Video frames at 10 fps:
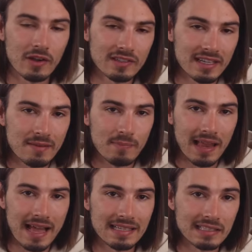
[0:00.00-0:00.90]
because that
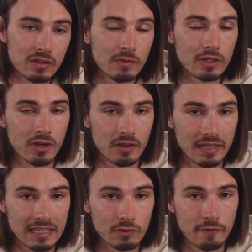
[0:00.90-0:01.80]
implies so much
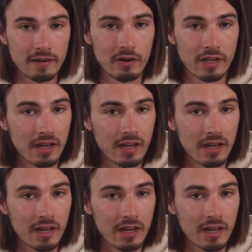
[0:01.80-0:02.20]
context within our